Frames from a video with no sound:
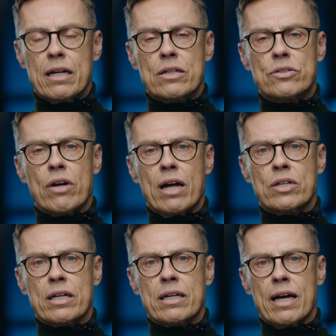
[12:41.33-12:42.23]

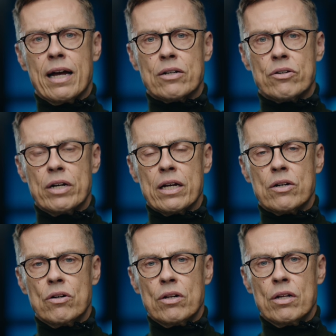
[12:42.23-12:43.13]
tragic and
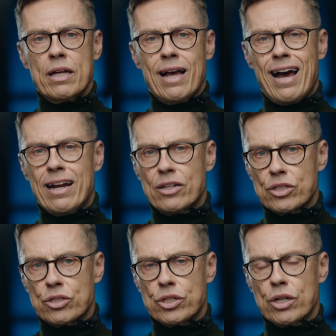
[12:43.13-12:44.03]
critical, and it
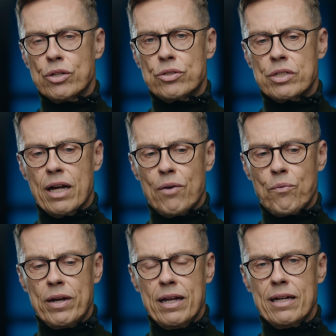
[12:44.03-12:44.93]
just shows that
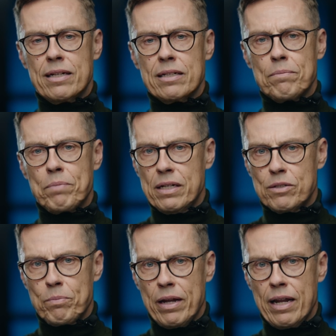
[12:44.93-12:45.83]
we need
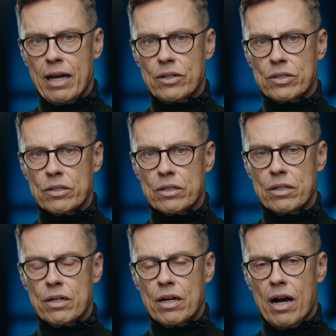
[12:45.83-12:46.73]
peace mediation
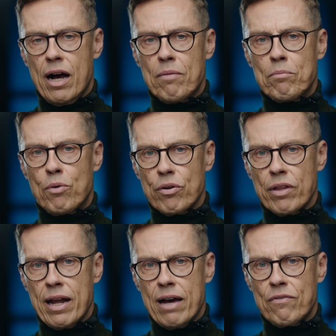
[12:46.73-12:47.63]
more
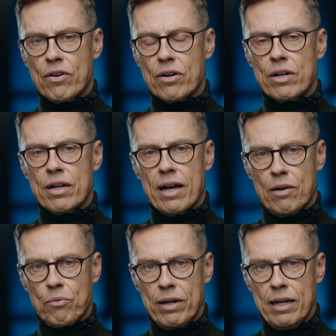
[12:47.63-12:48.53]
than ever.
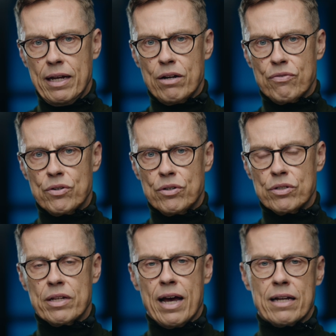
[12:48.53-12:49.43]
And we need, of
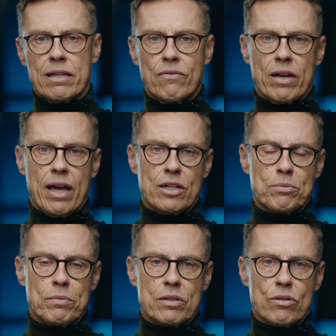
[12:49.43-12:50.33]
course, the active
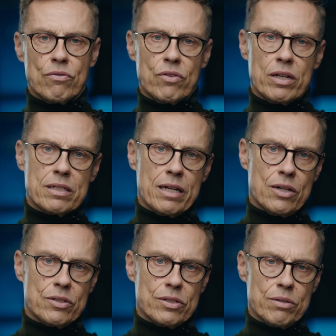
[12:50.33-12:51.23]
engagement of the
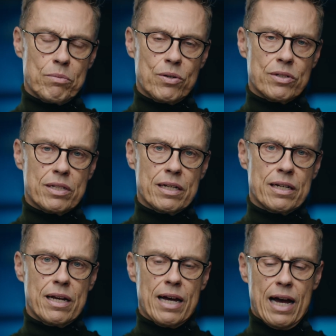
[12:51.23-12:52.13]
international community
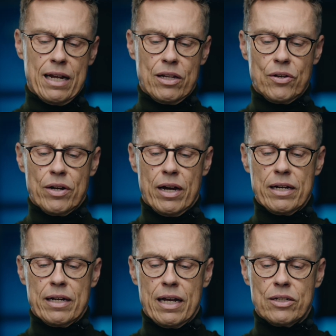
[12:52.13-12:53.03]
and the
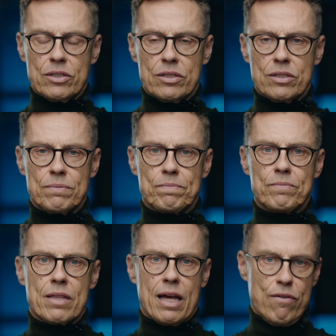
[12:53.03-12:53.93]
United Nations.
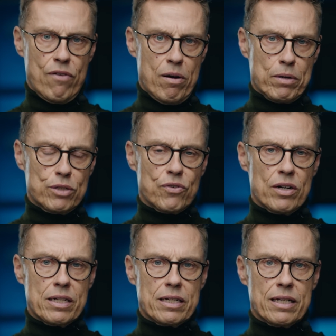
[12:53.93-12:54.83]
Thank you very much for
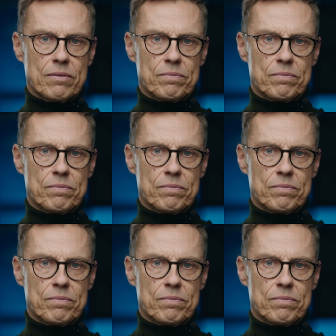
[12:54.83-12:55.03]
listening.